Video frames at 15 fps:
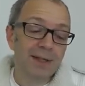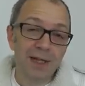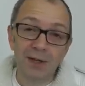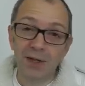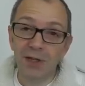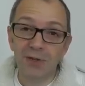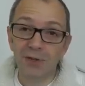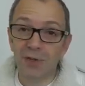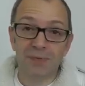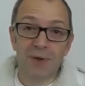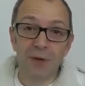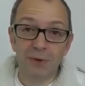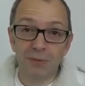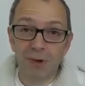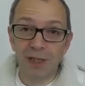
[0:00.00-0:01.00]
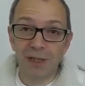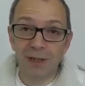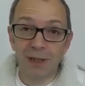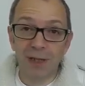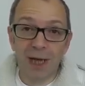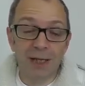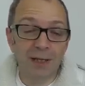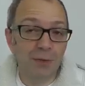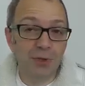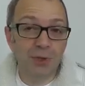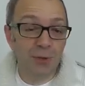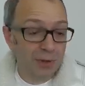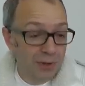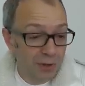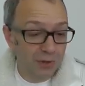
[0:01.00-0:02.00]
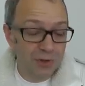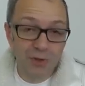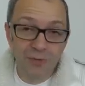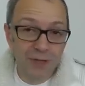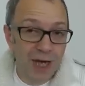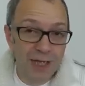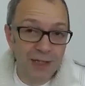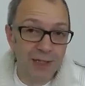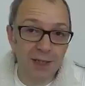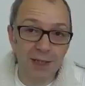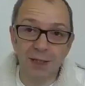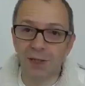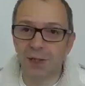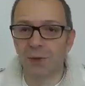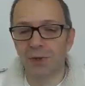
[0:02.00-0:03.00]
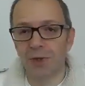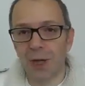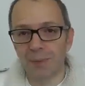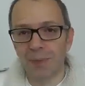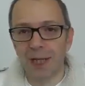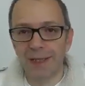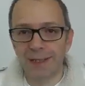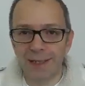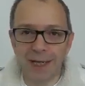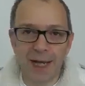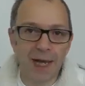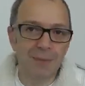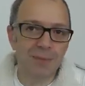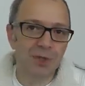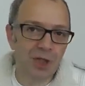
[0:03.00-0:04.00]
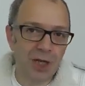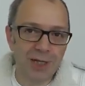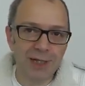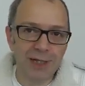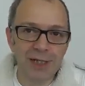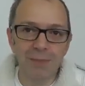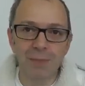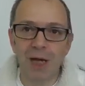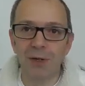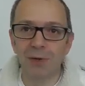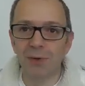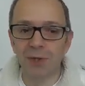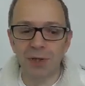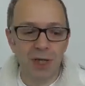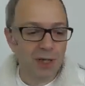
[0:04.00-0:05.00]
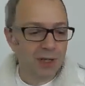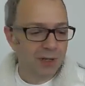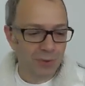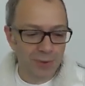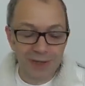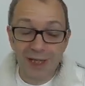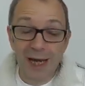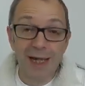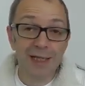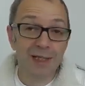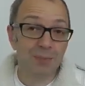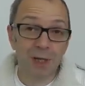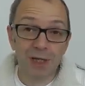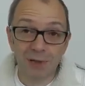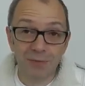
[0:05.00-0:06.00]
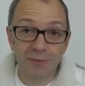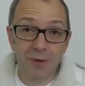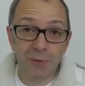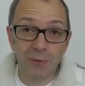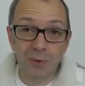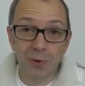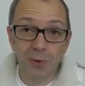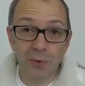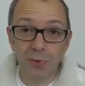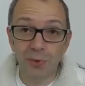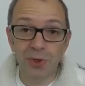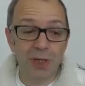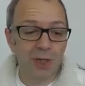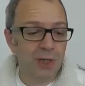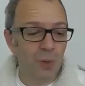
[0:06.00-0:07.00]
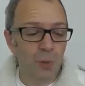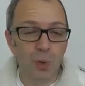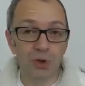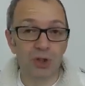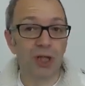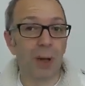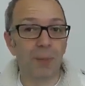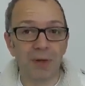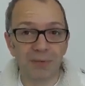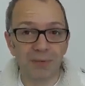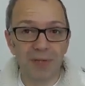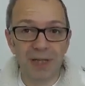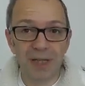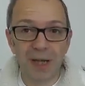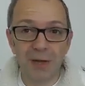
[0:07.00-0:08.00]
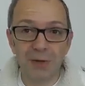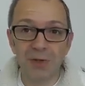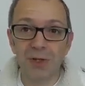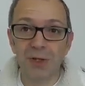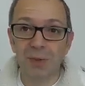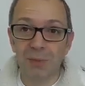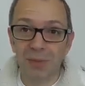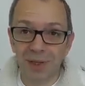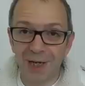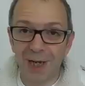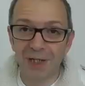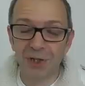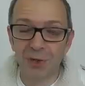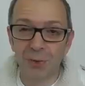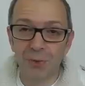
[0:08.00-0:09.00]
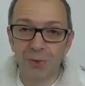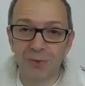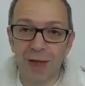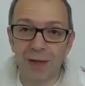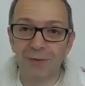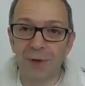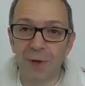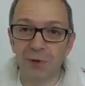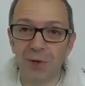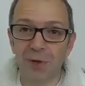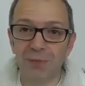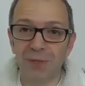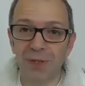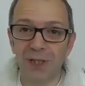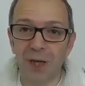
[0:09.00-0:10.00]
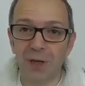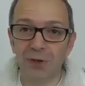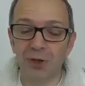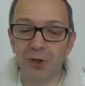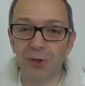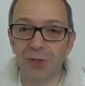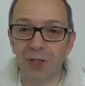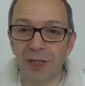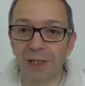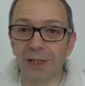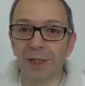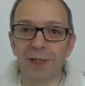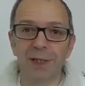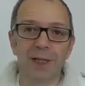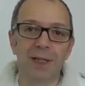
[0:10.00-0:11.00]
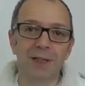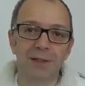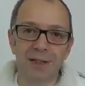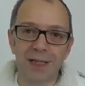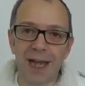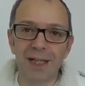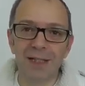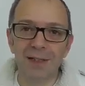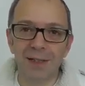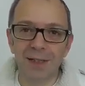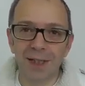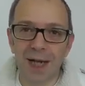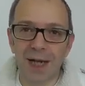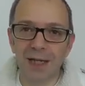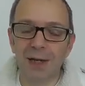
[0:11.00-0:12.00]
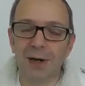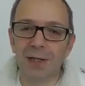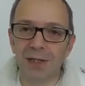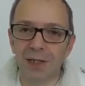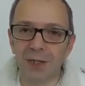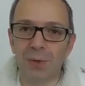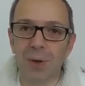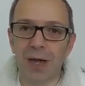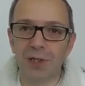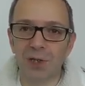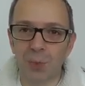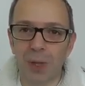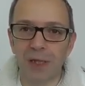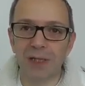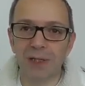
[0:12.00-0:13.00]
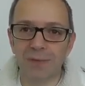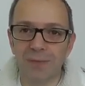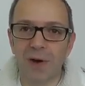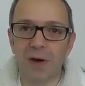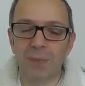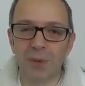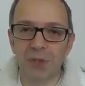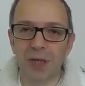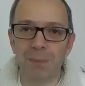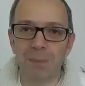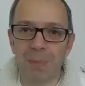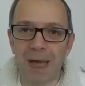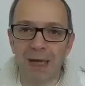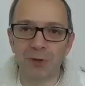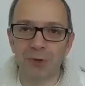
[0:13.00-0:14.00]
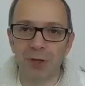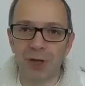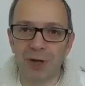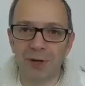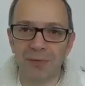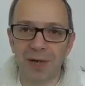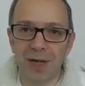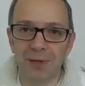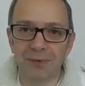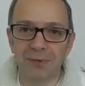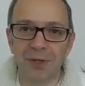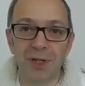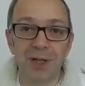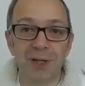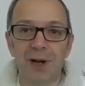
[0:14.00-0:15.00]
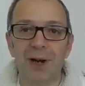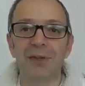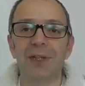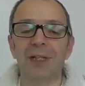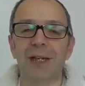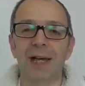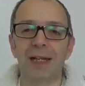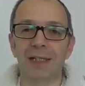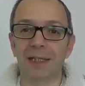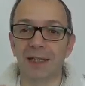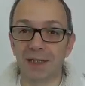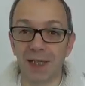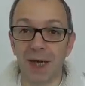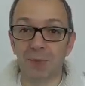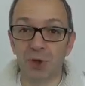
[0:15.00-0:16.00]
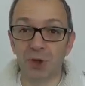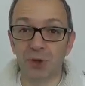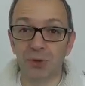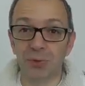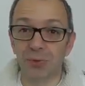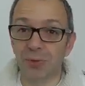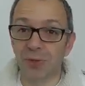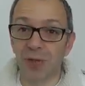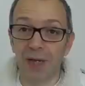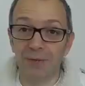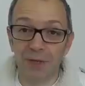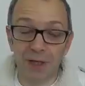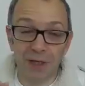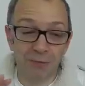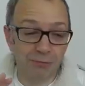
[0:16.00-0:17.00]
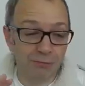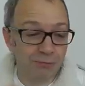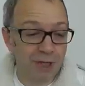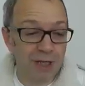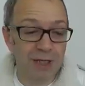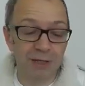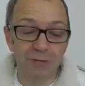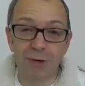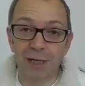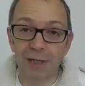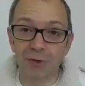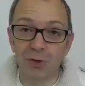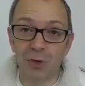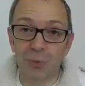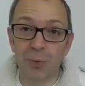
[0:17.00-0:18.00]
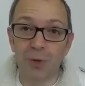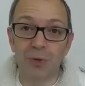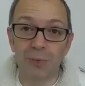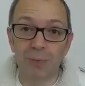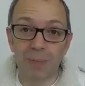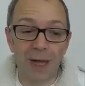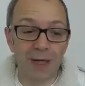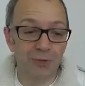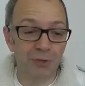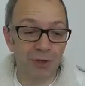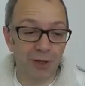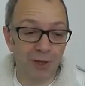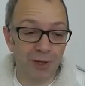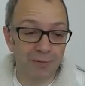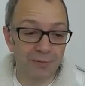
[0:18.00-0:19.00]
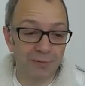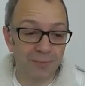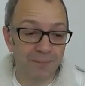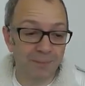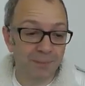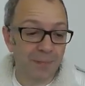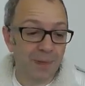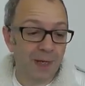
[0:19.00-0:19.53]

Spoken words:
Then I used the phone the rest of the day, and I was doing lots of testing because I was updating apps, checking emails, doing texts, making phone calls, watched a couple of videos, plus all of that photo and video shooting. And at the end of the day, I still had 25% battery life left. I think that is exceptional. So they've done a really great job on battery life.